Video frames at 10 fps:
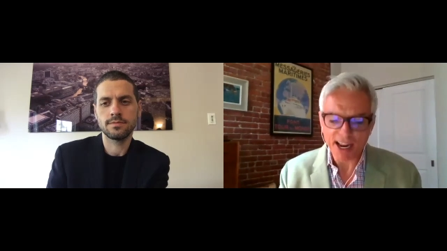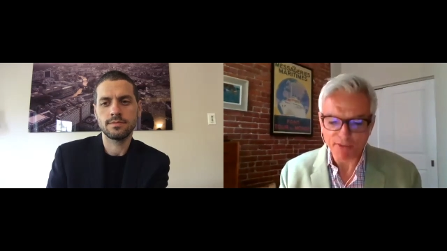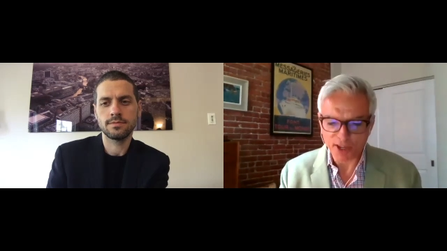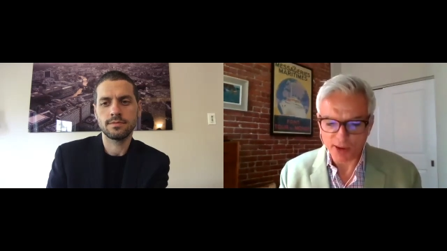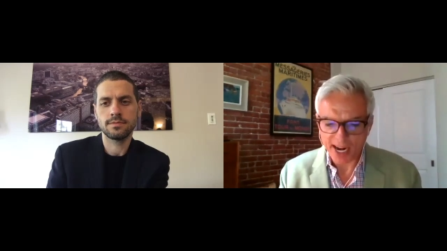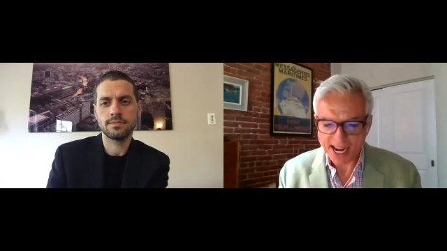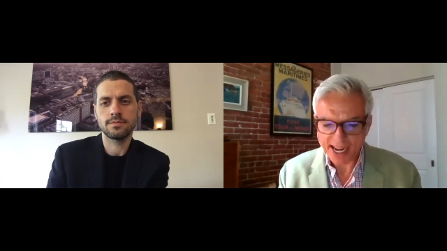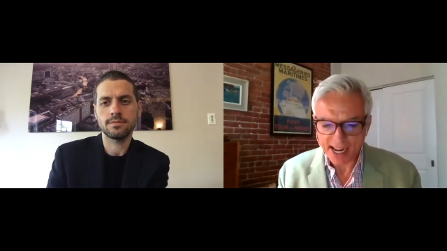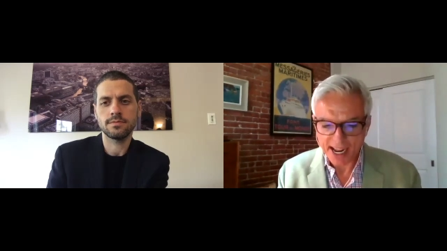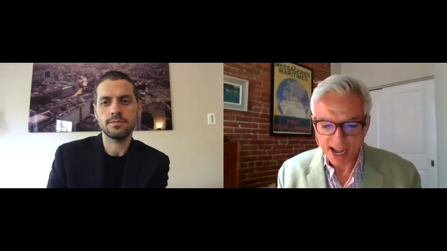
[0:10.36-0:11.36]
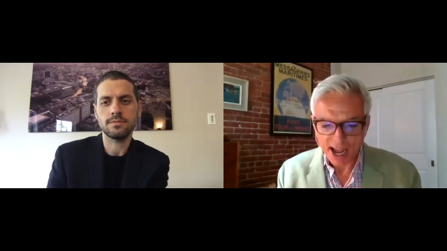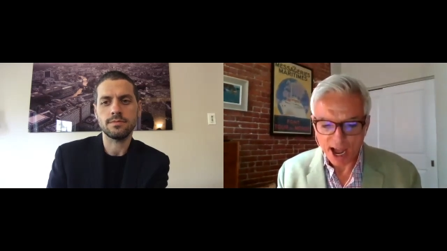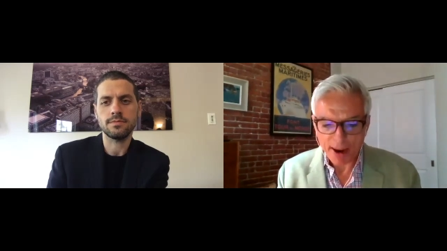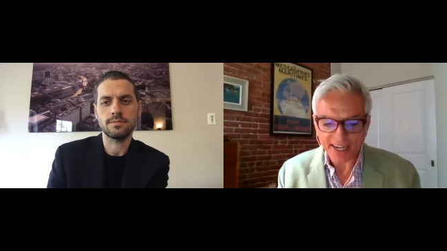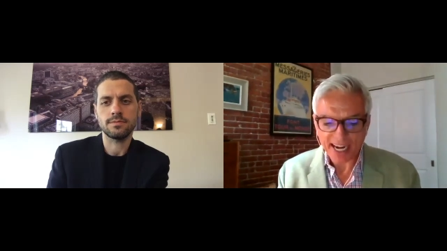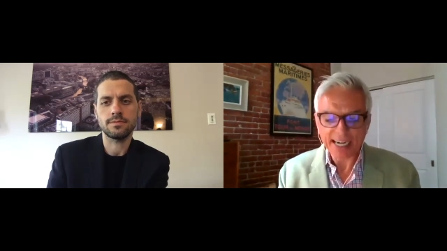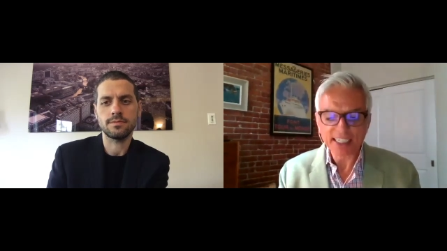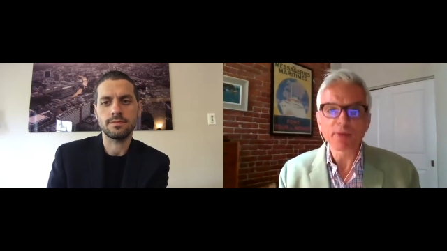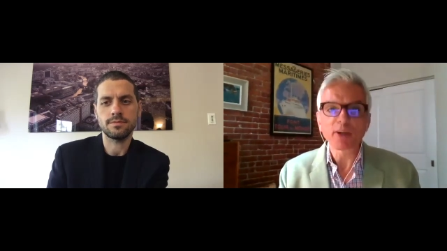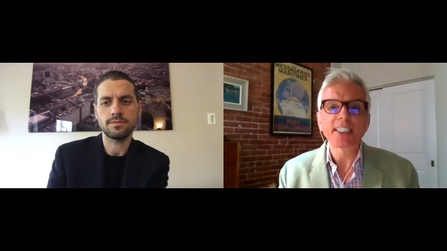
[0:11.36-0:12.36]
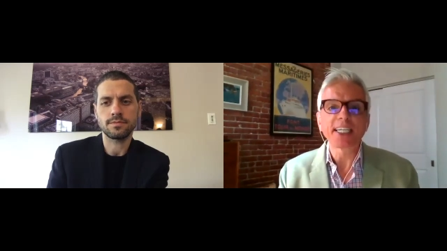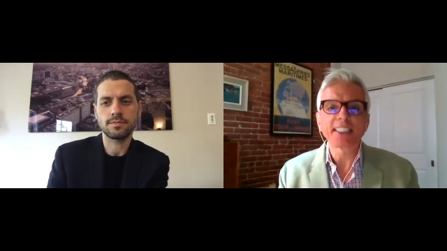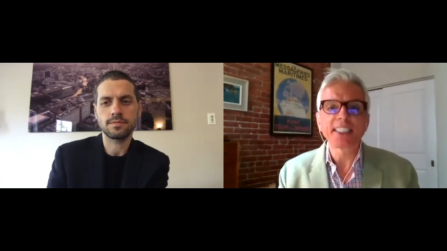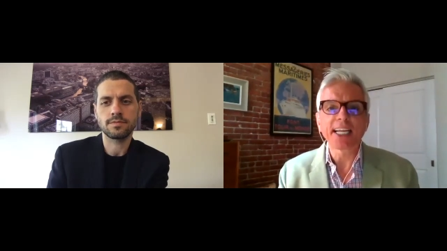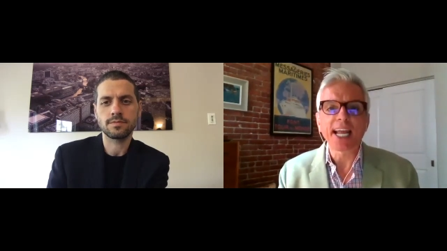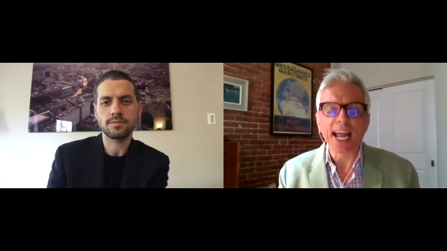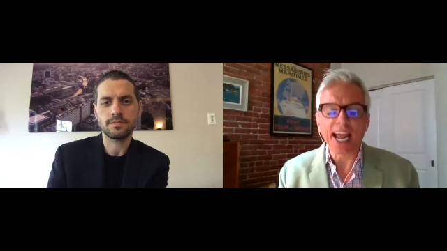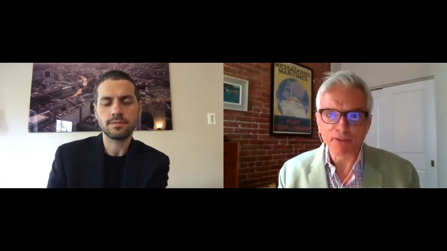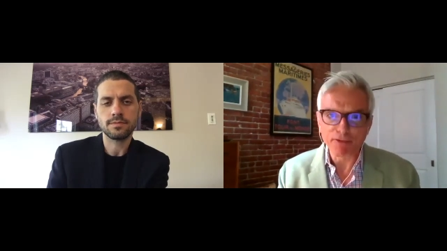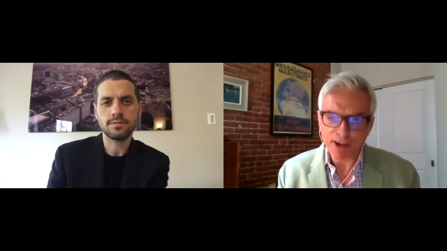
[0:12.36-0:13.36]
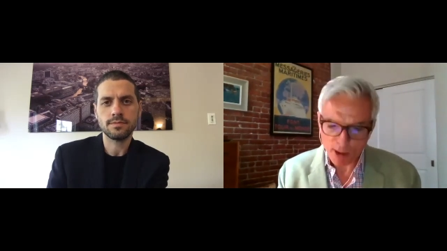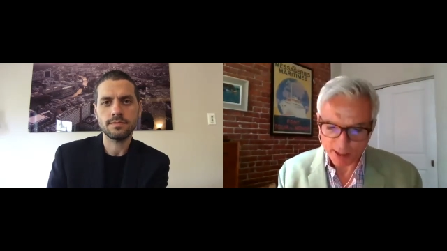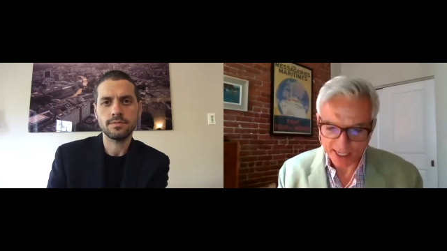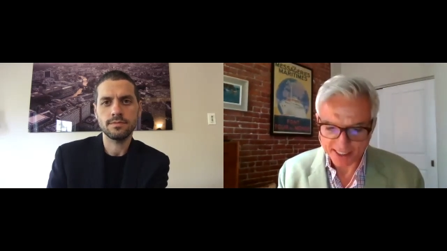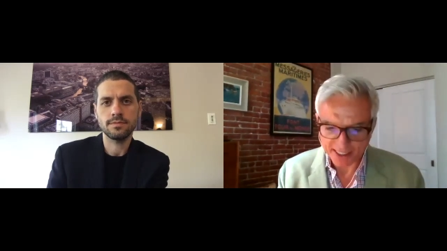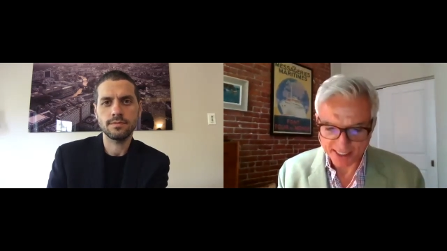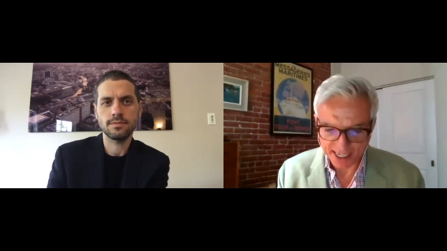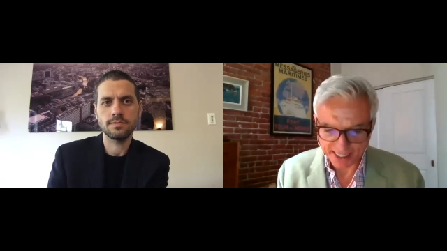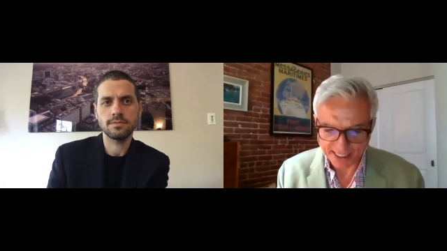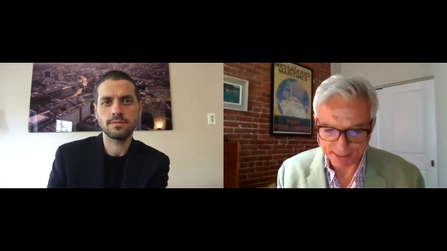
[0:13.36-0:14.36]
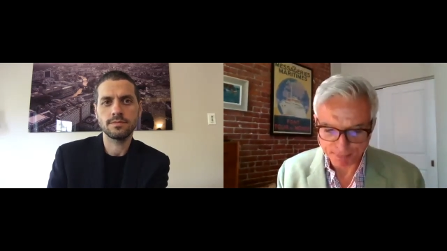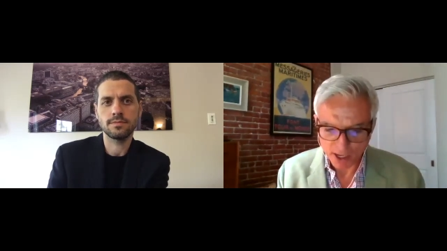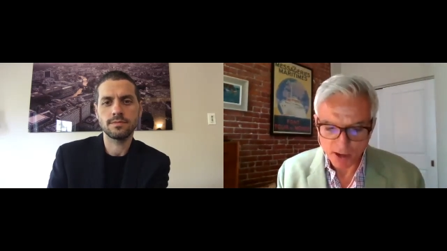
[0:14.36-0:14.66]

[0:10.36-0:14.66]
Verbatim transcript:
Speaker 1: live Q&A about antibody testing and reopening society.